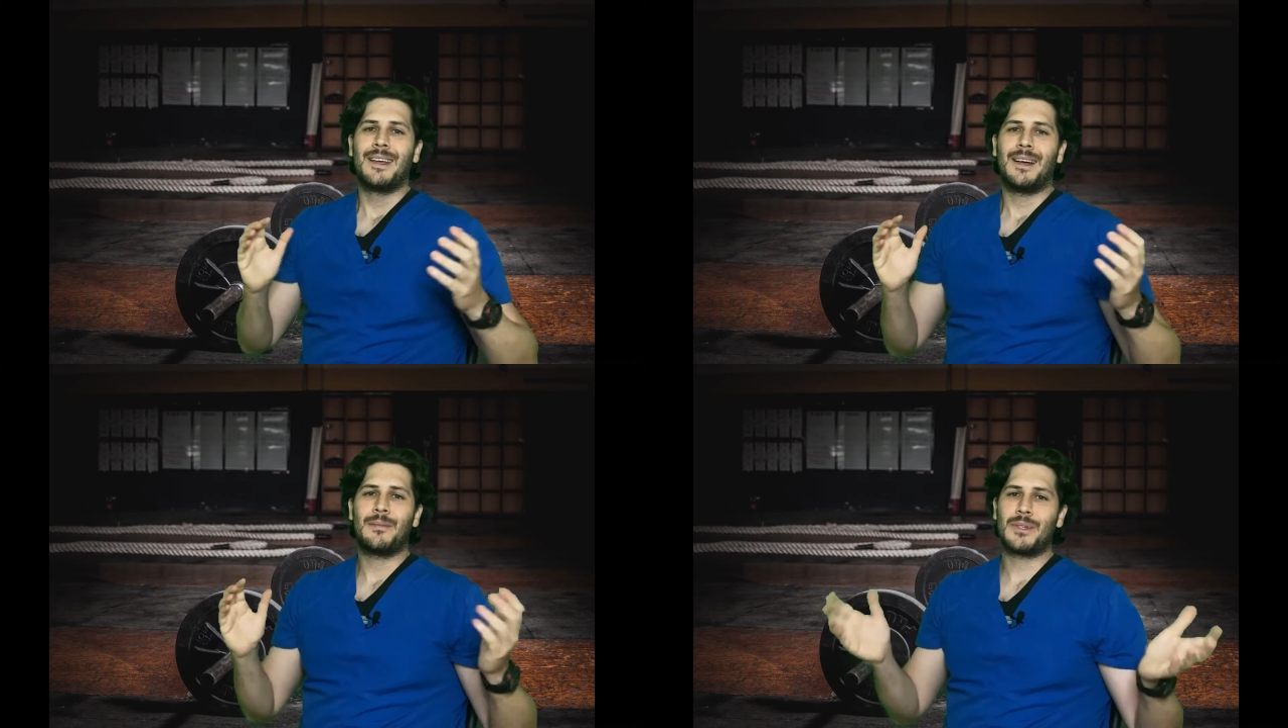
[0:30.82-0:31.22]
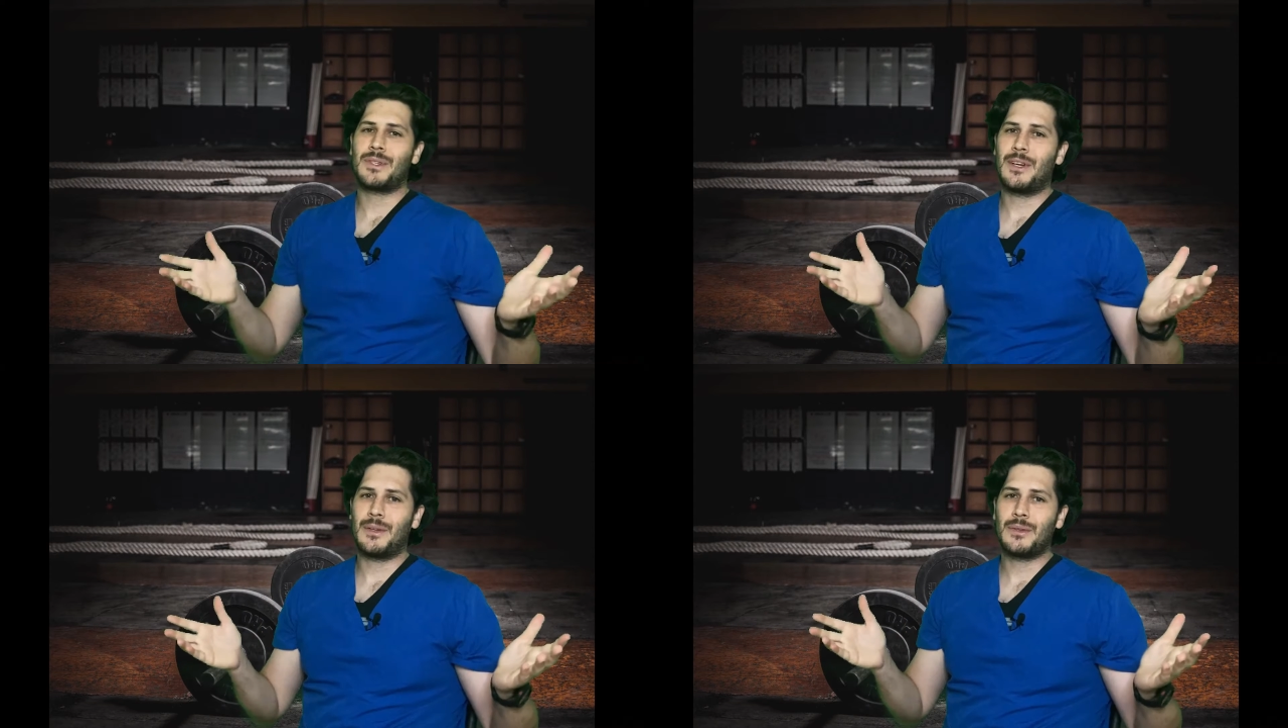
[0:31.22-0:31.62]
I'm just
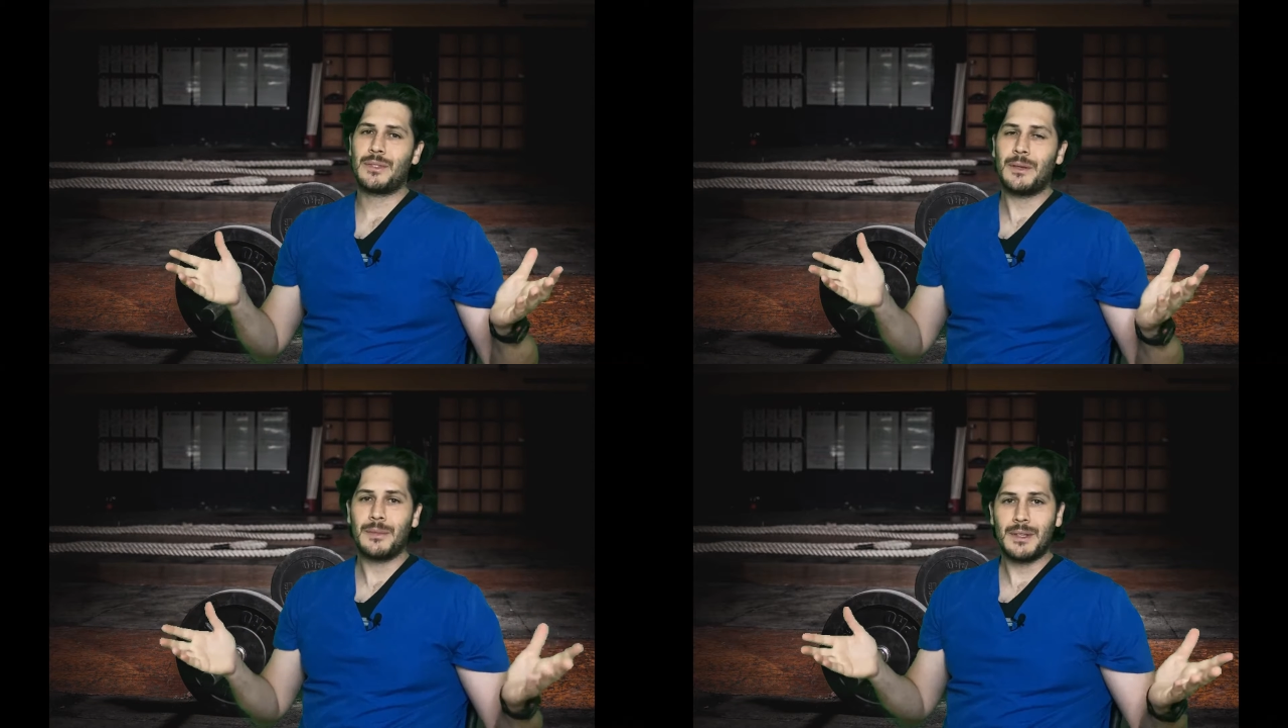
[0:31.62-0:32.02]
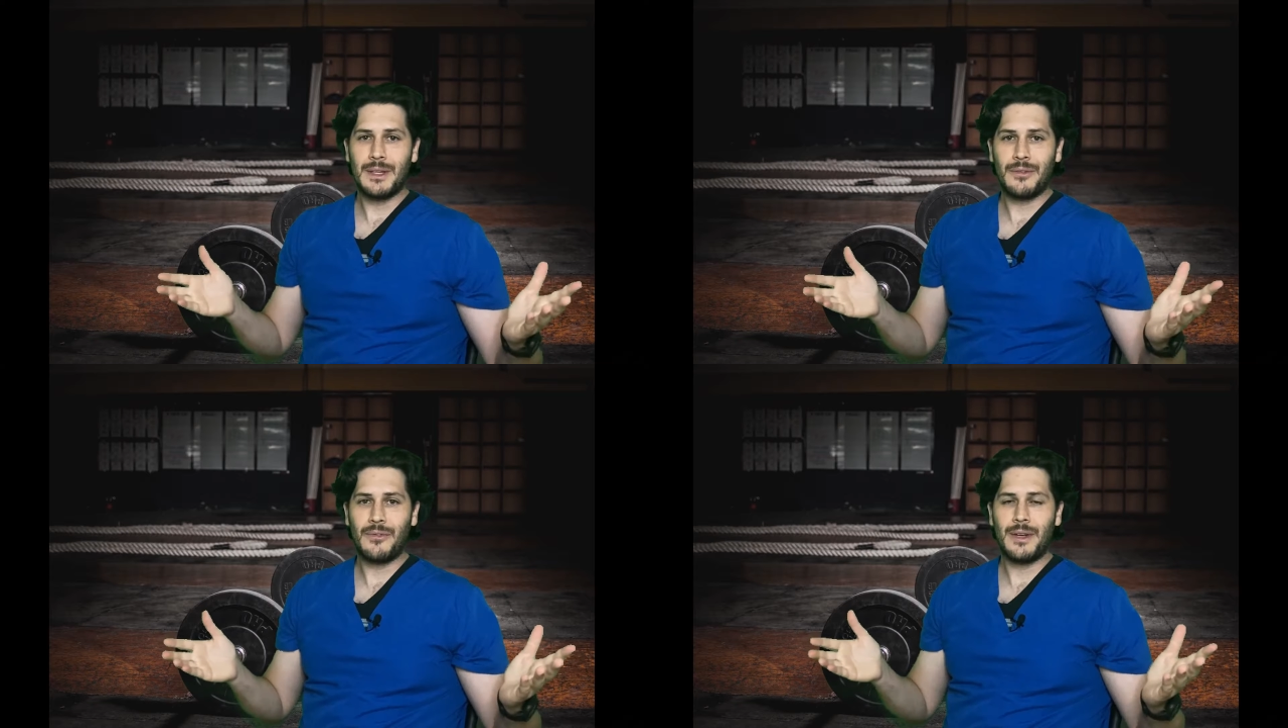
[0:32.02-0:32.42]
trying to do something
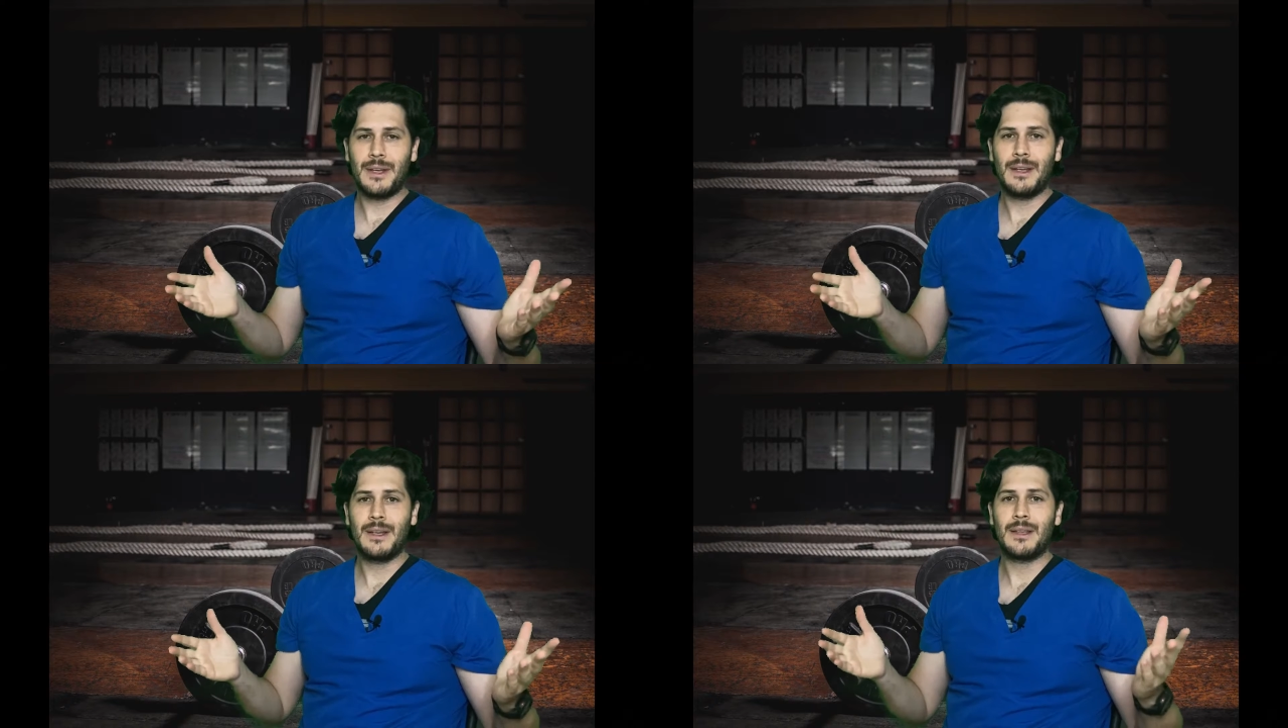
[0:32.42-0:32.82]
different.